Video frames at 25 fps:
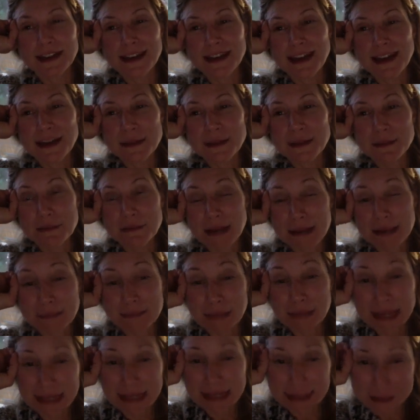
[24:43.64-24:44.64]
my
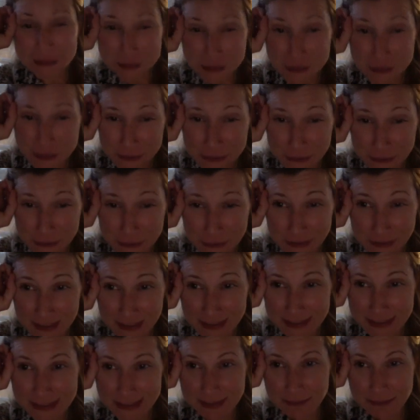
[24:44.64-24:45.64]
main issue
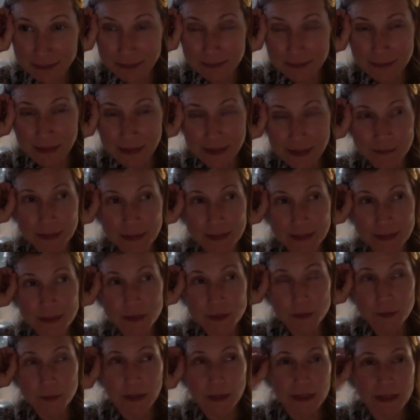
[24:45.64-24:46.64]
is maybe
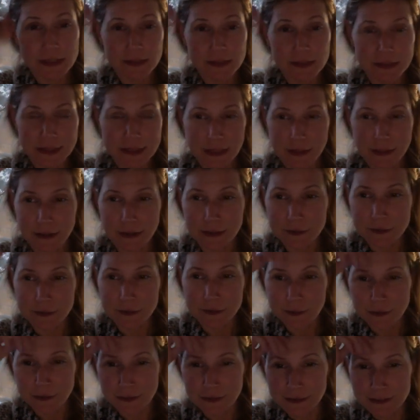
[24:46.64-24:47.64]
too esoteric
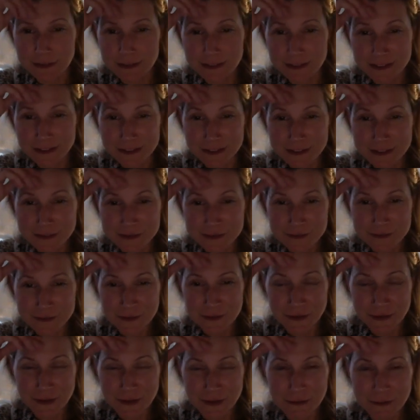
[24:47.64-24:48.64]
for
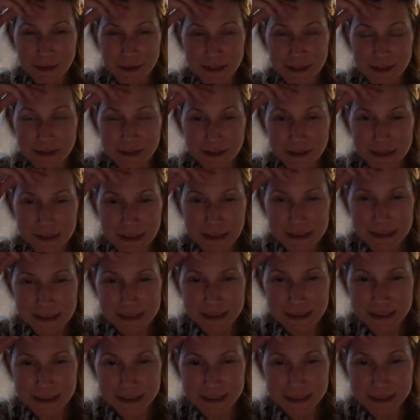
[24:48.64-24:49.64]
a regular
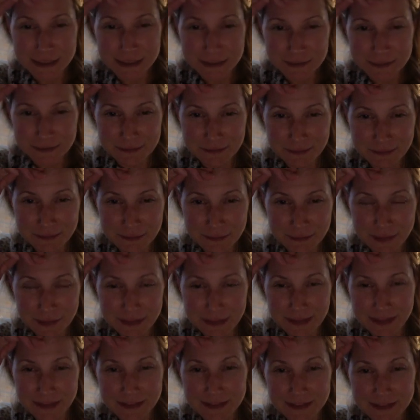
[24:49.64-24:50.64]
constellation, but
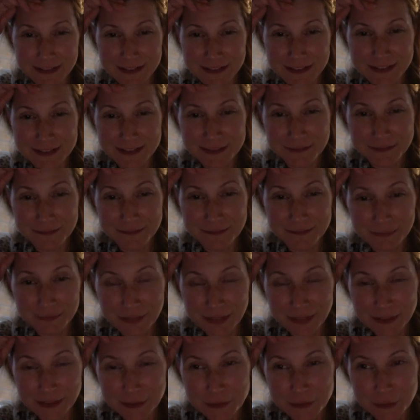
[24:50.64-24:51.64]
I
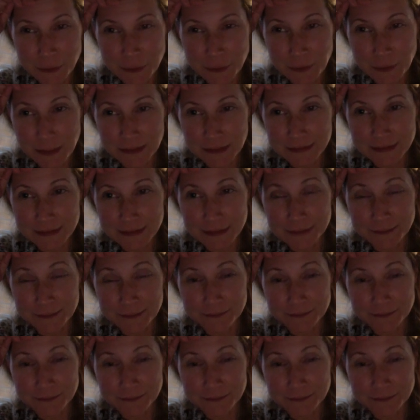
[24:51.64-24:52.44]
could throw it out there.